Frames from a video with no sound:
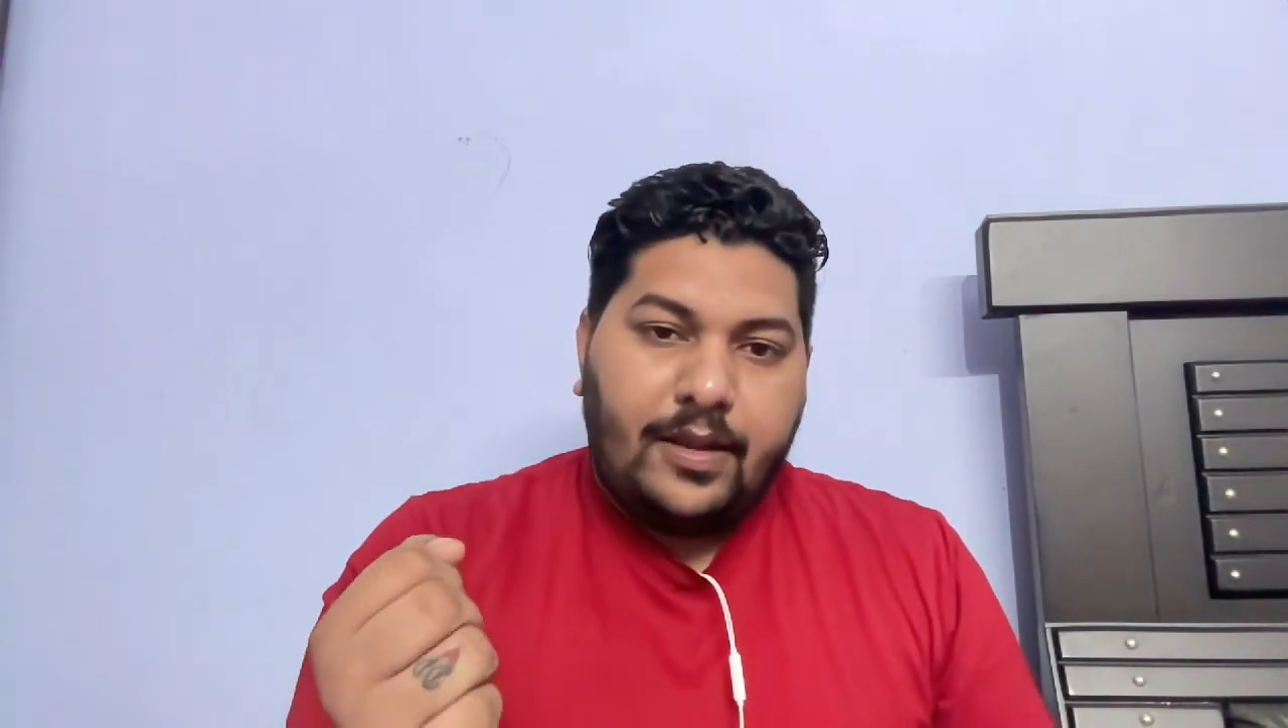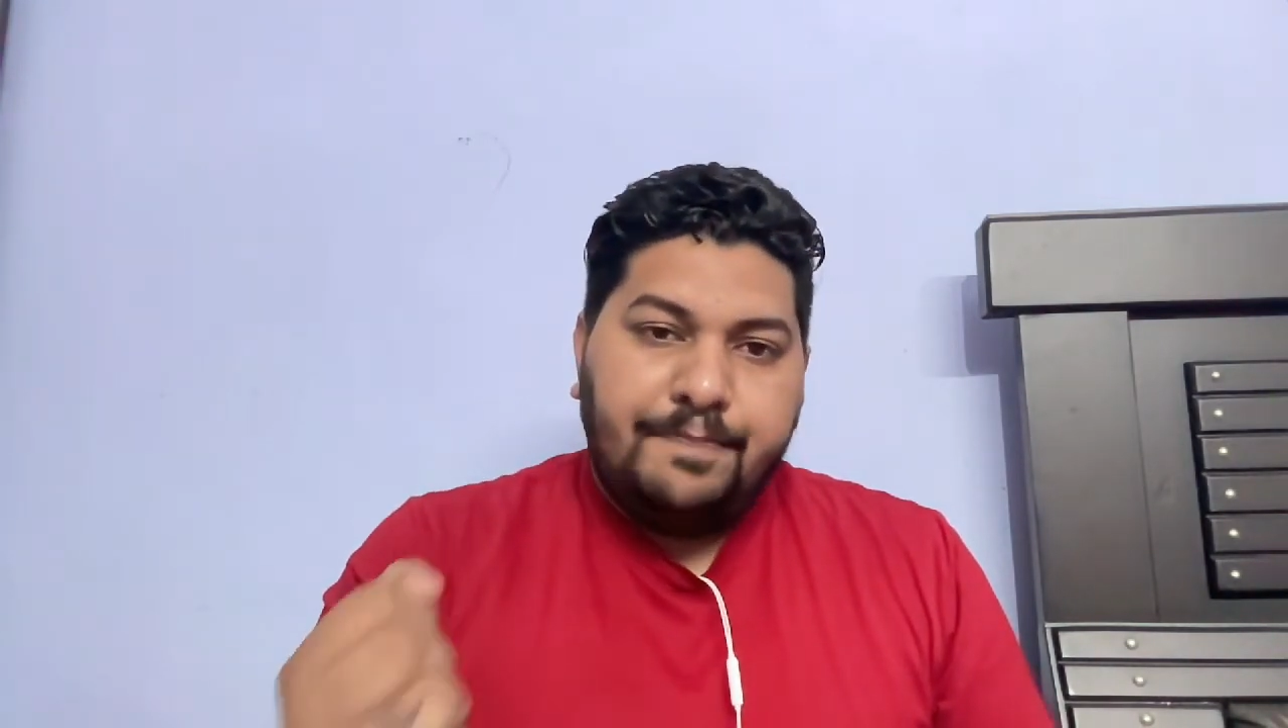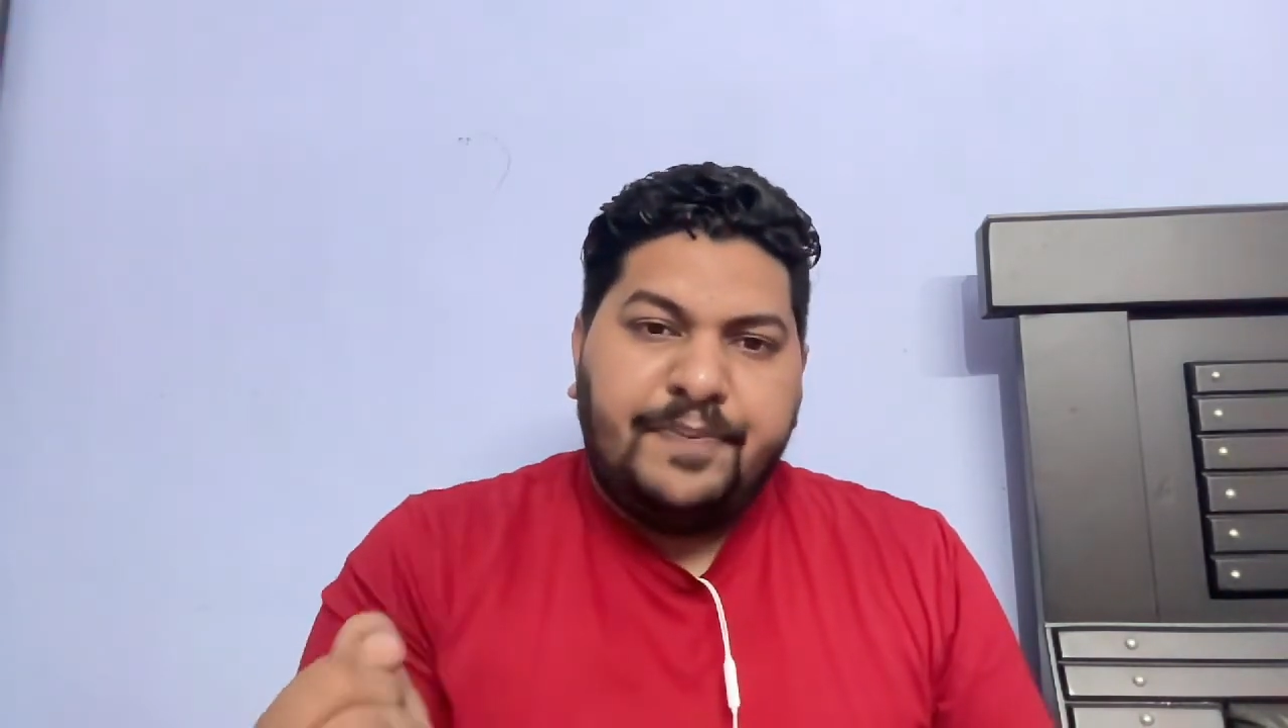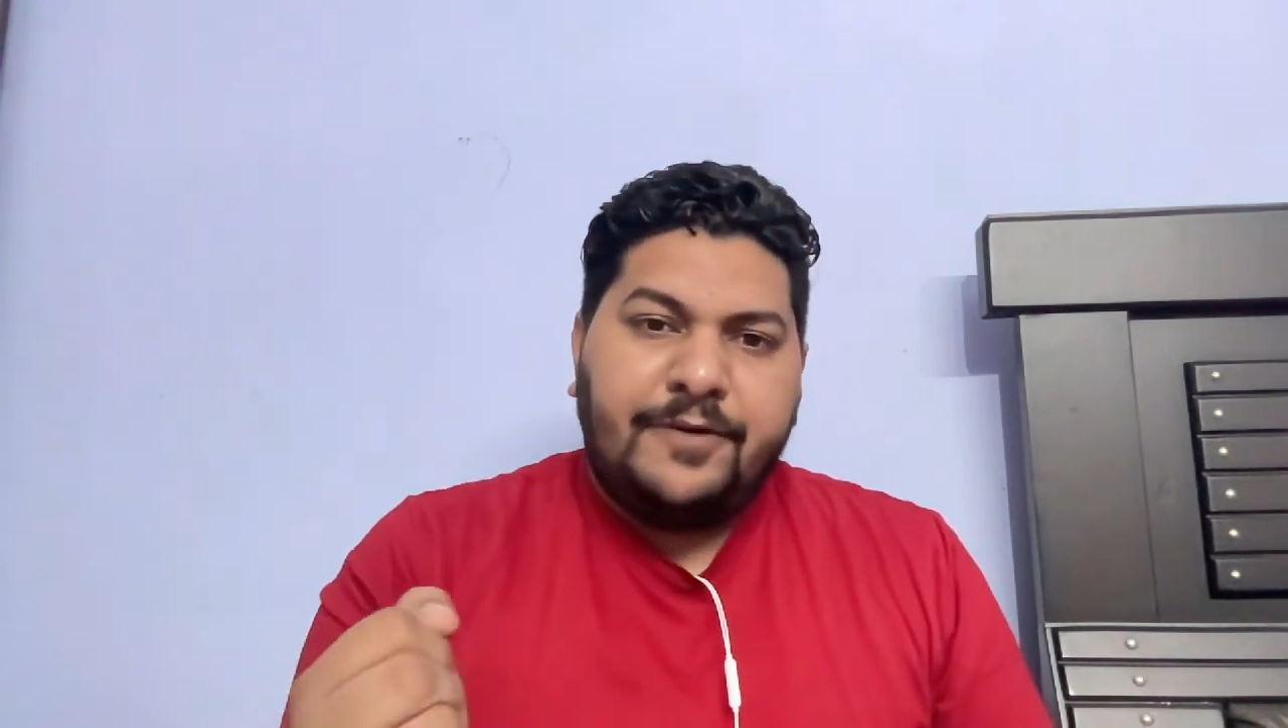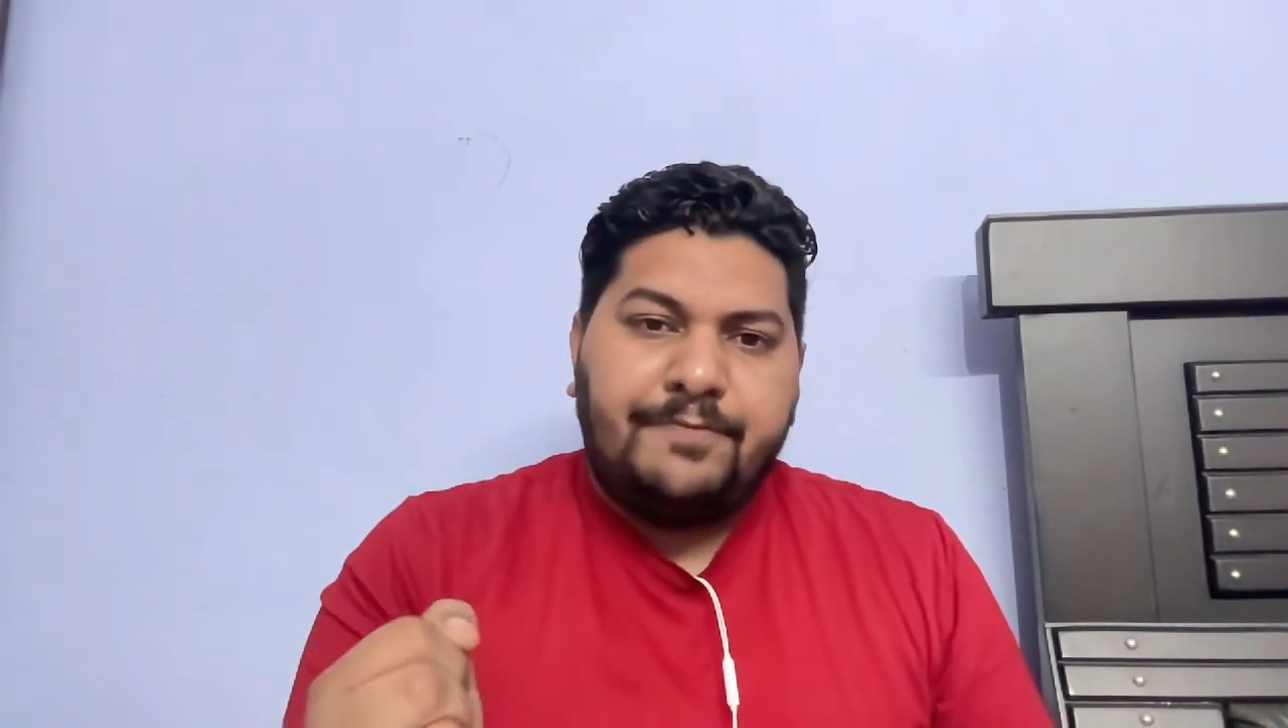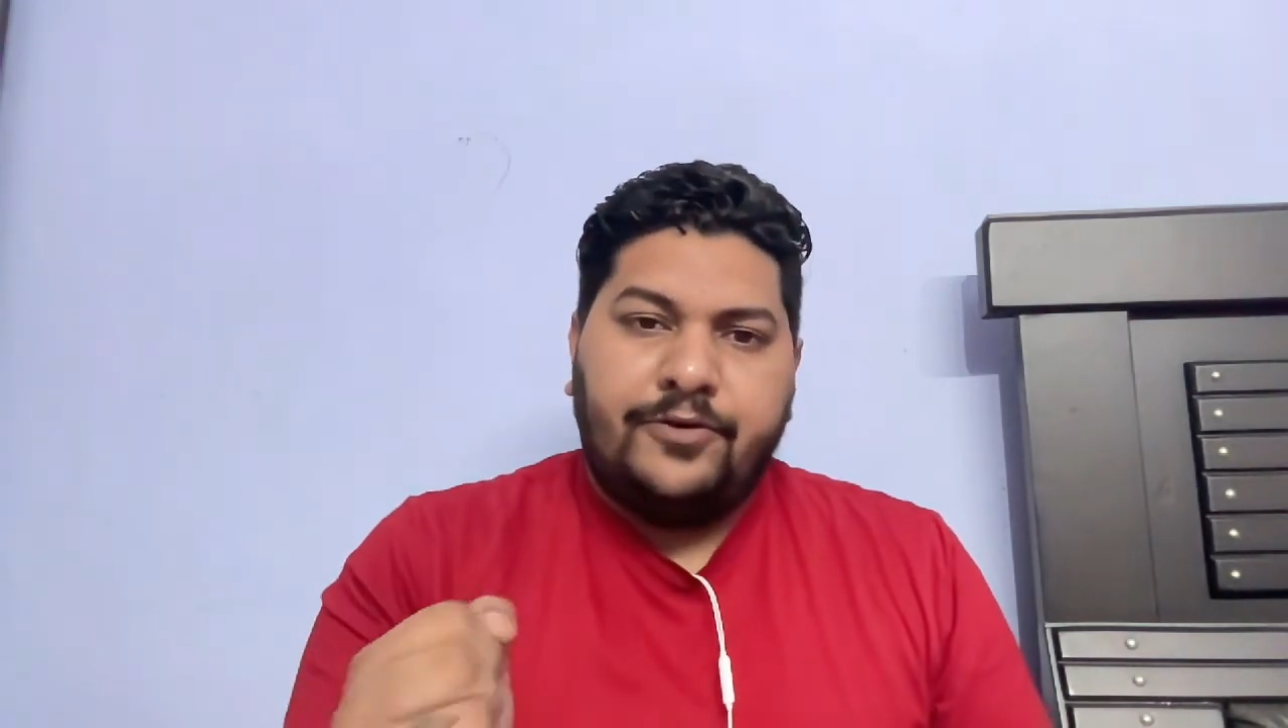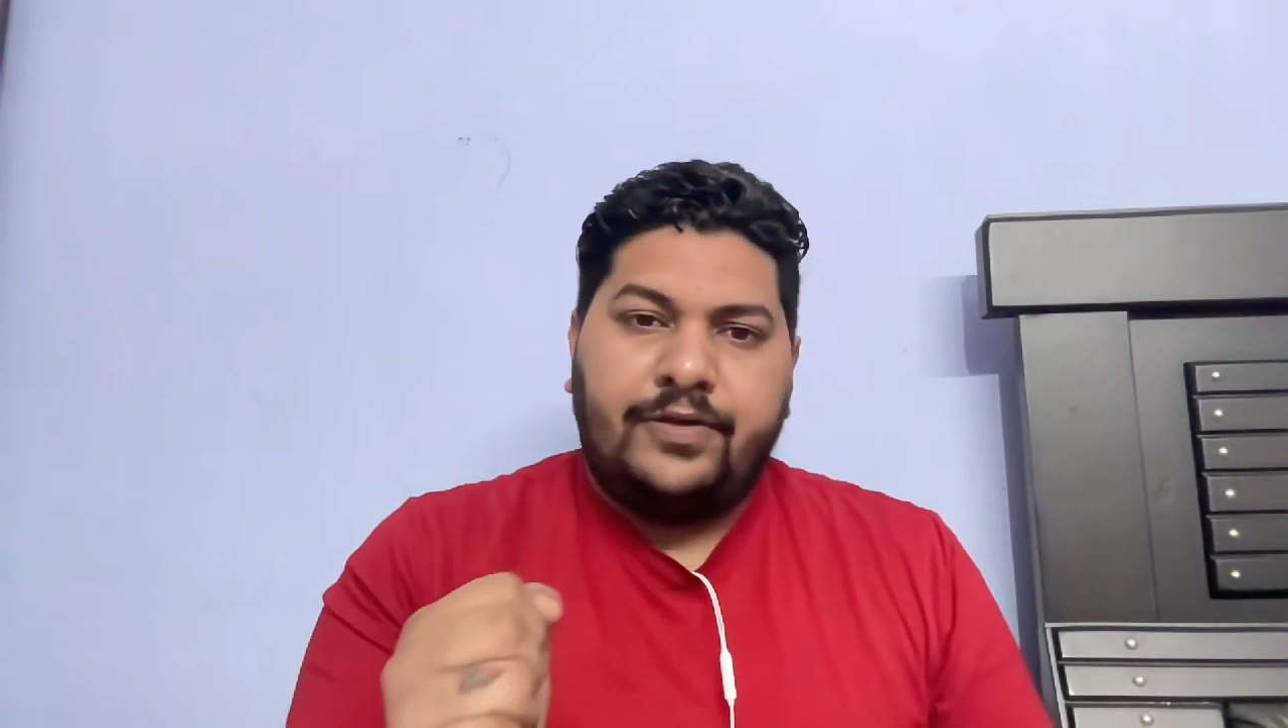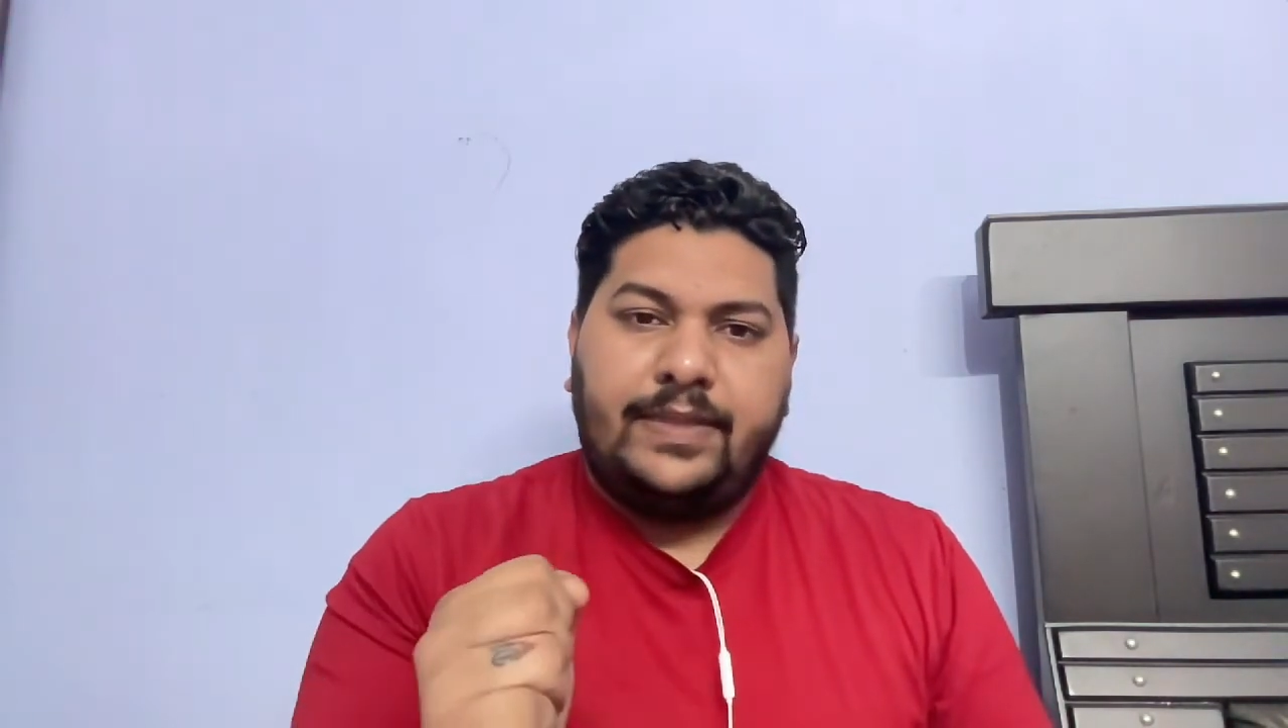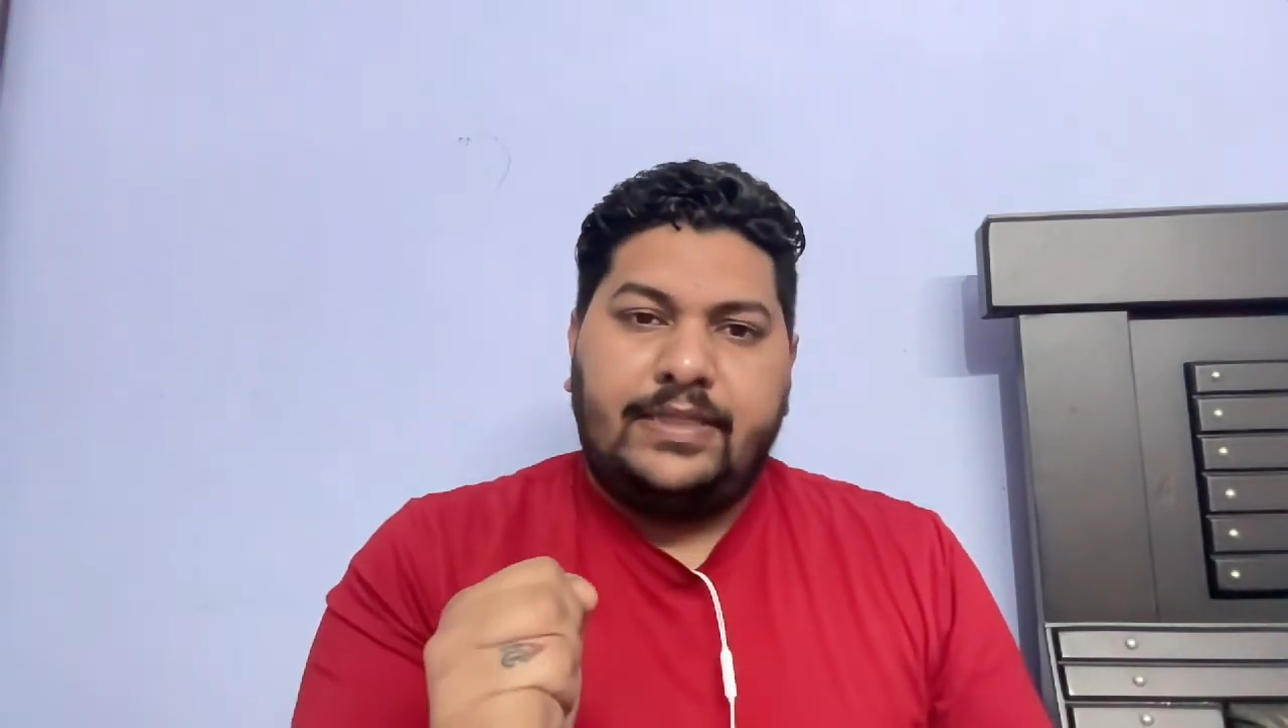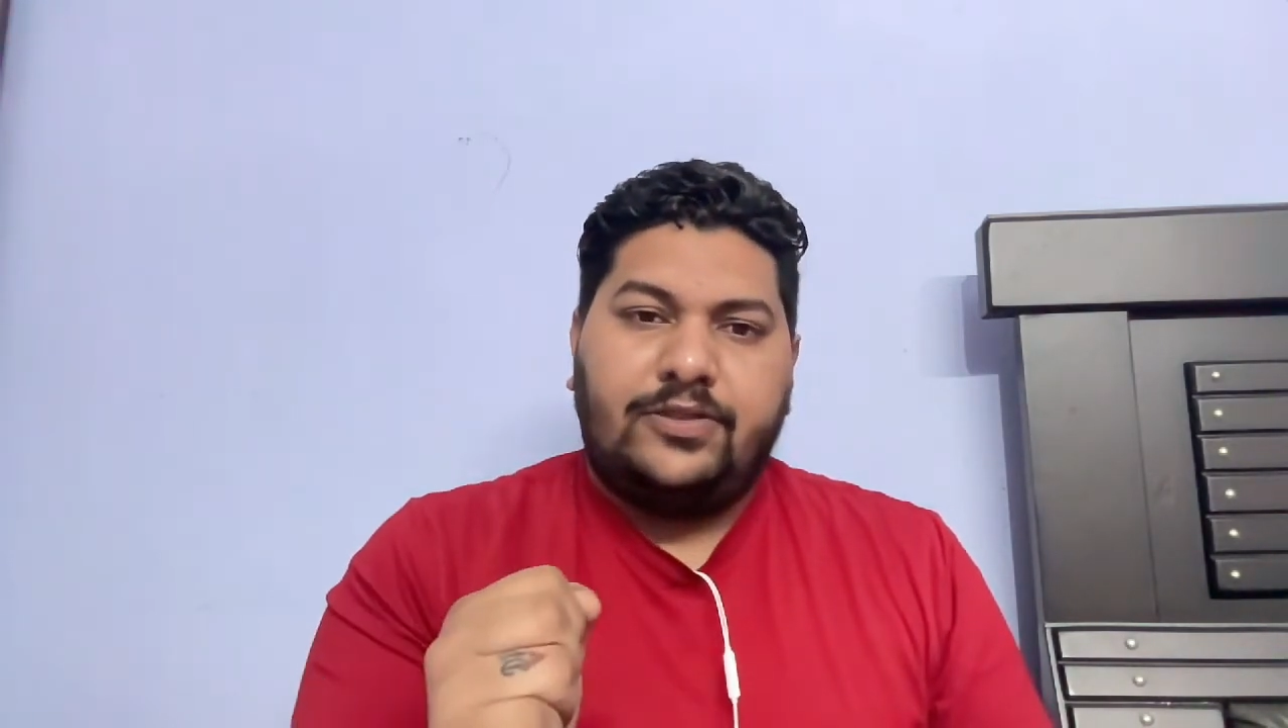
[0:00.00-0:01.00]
performance